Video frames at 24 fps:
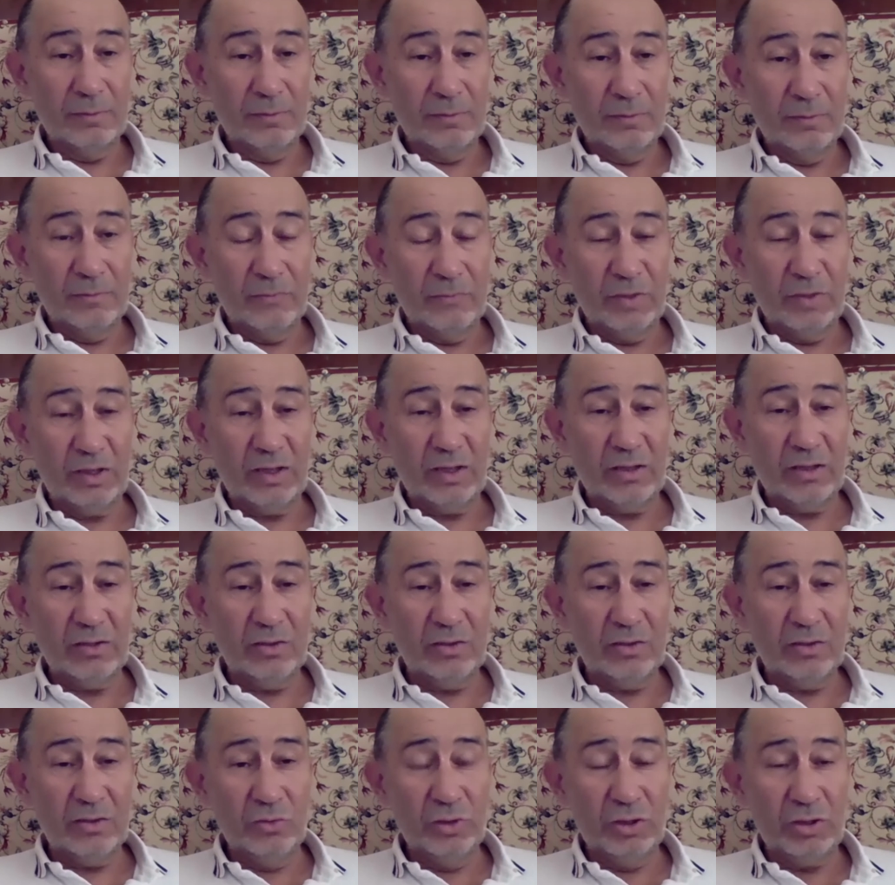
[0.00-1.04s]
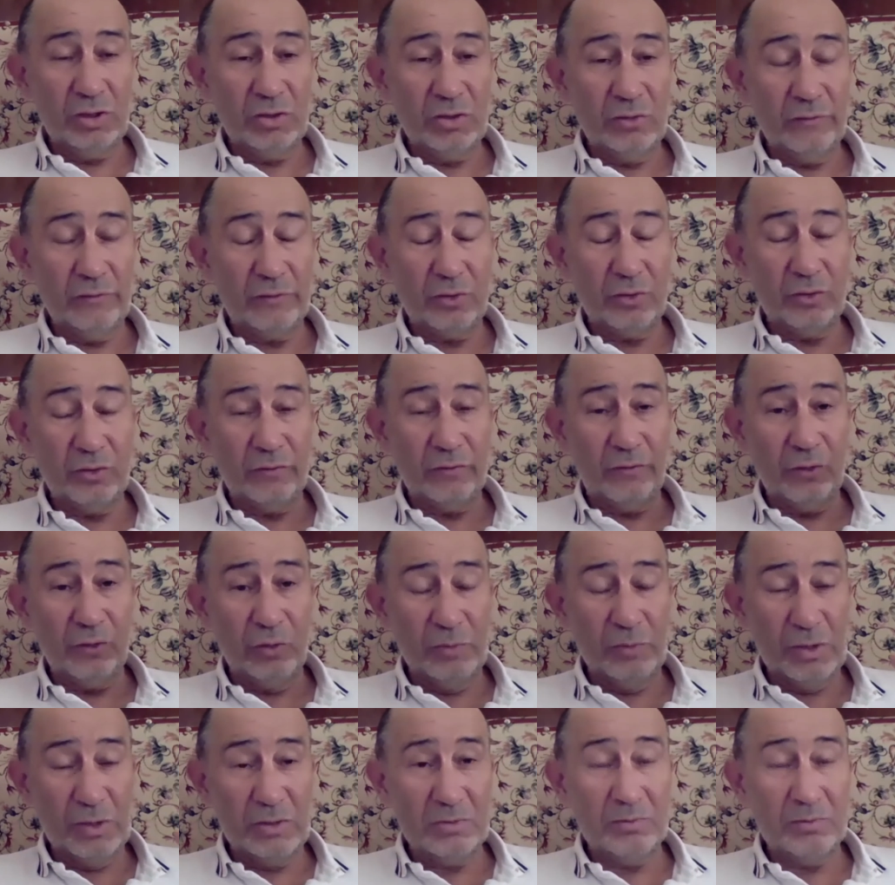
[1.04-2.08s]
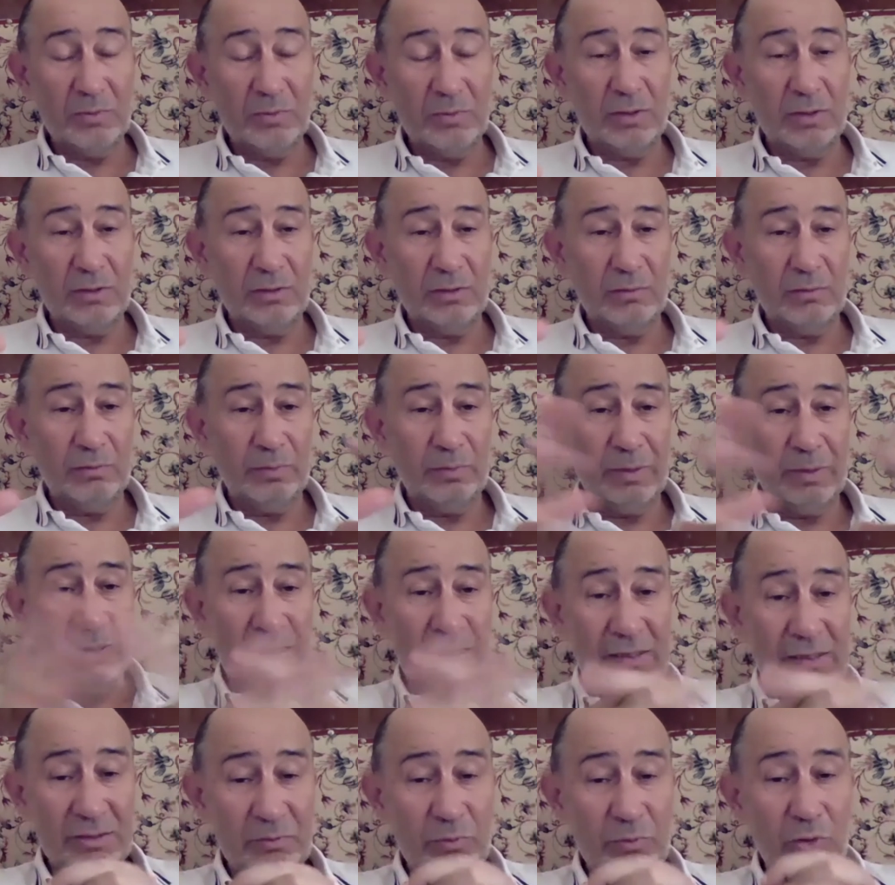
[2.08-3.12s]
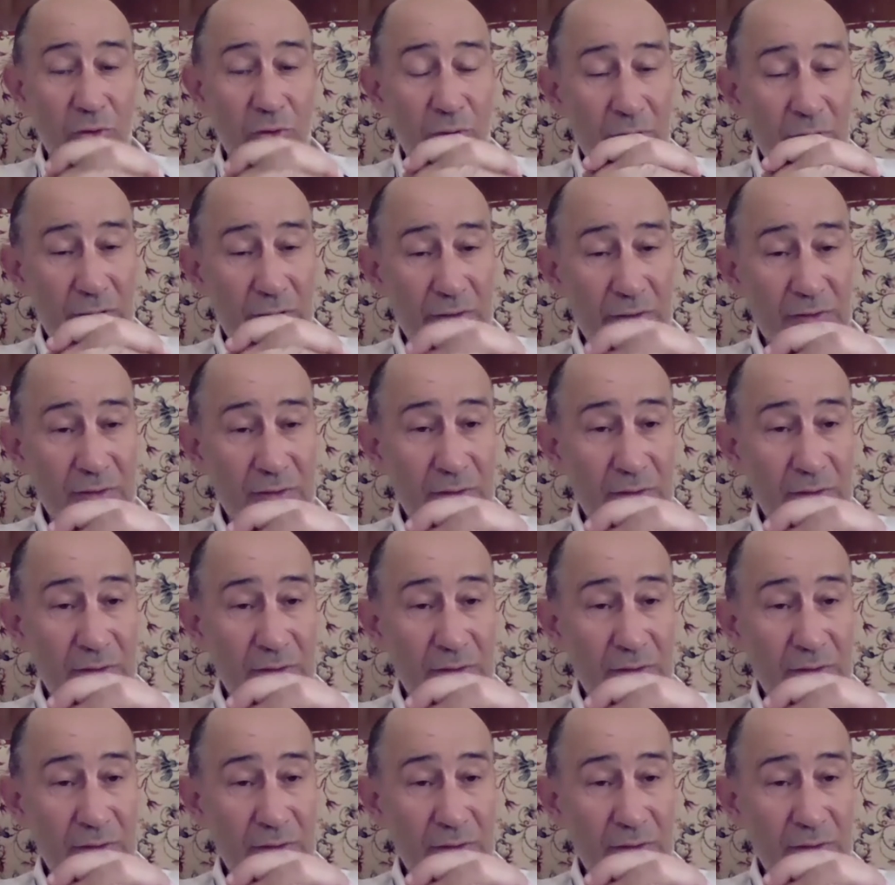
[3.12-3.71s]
We had unity of conformism plus bureaucracy.